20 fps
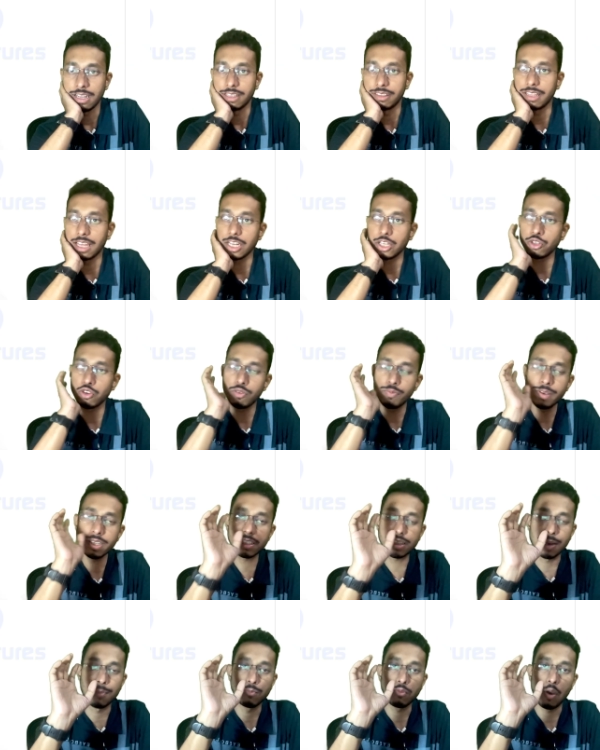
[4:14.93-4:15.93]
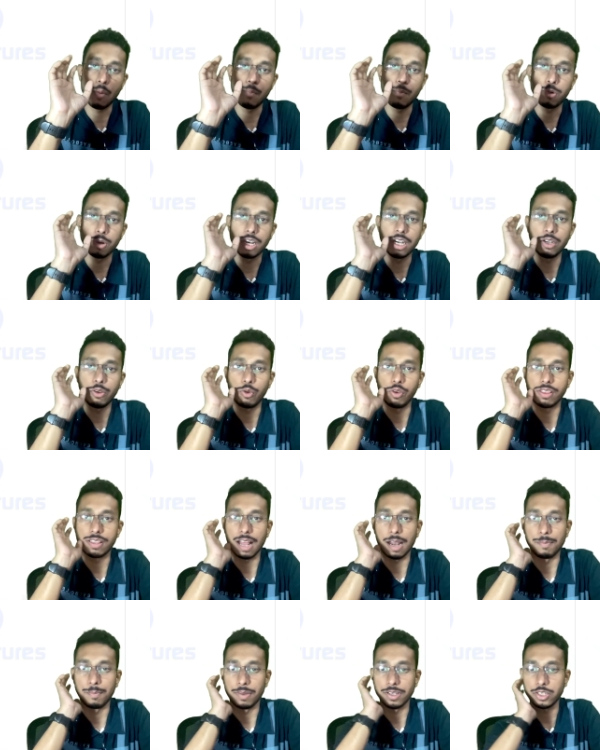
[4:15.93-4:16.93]
there should be some component which
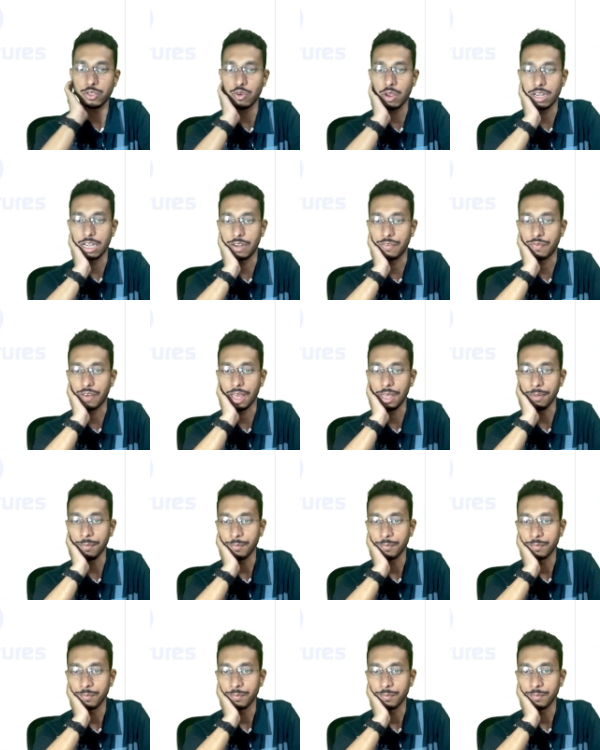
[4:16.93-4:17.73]
help us to identify